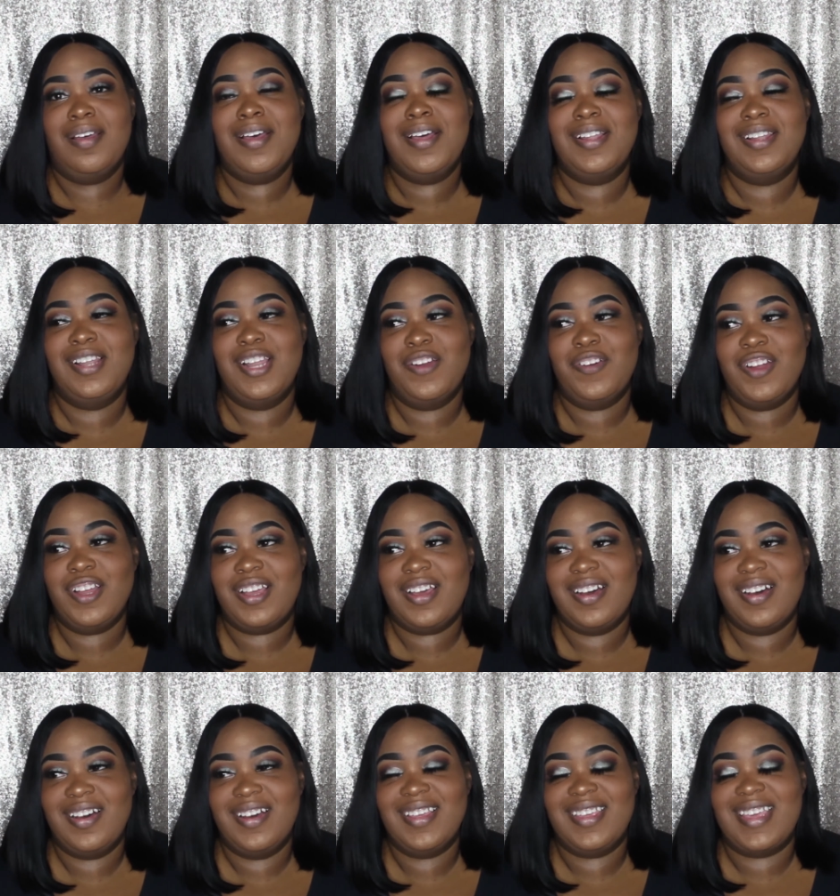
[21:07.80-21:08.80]

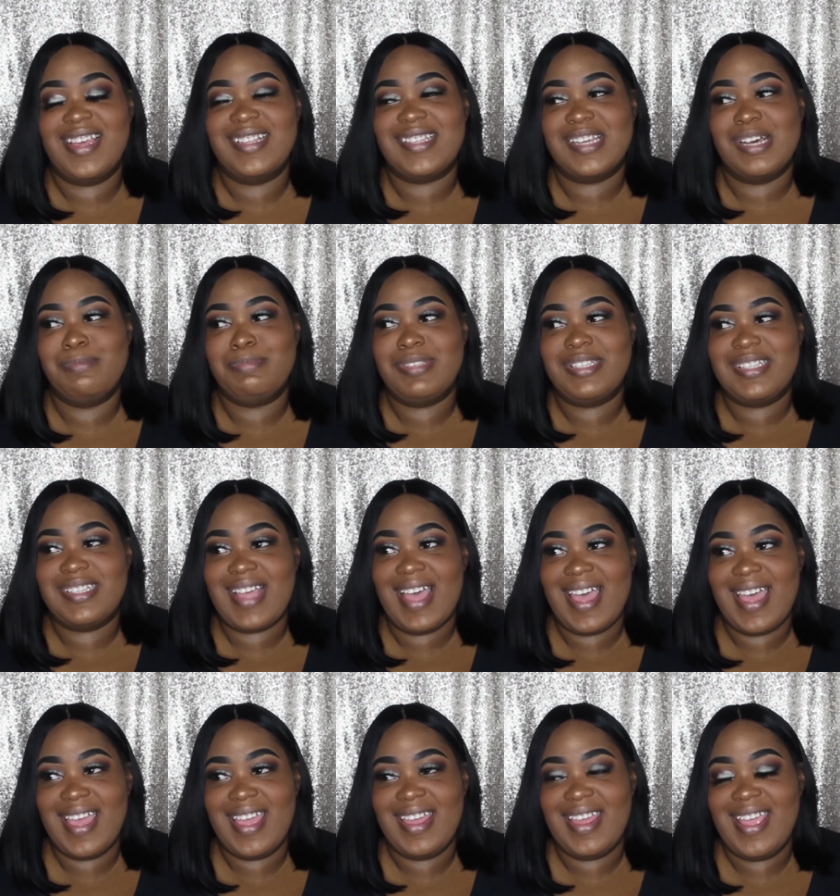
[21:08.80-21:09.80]
Lyrica gets
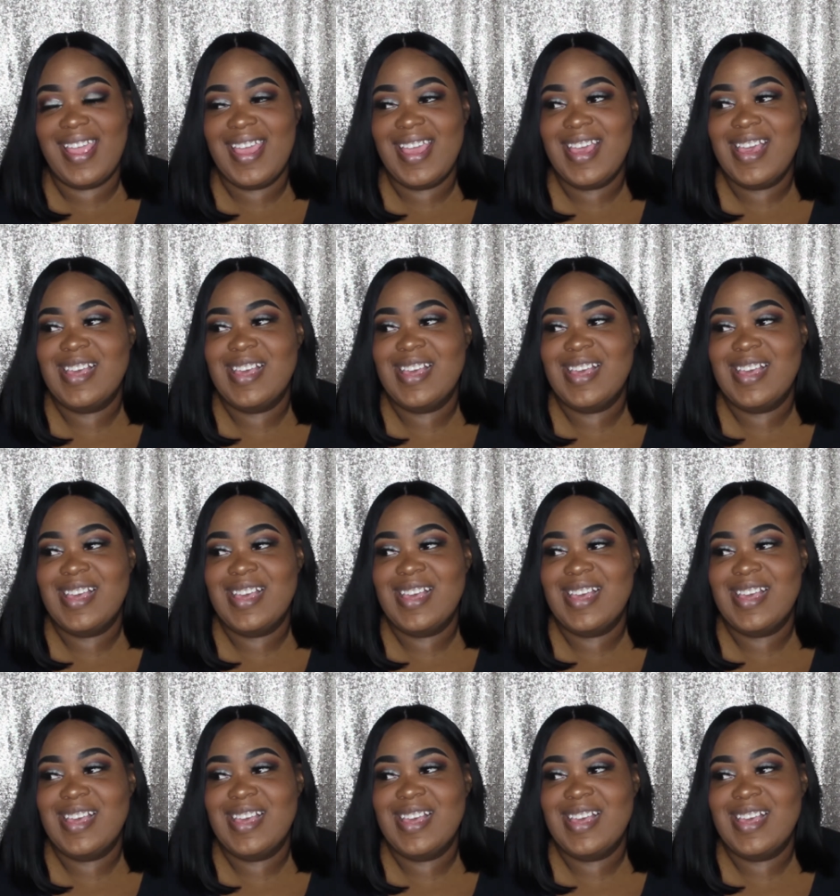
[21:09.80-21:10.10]
upset,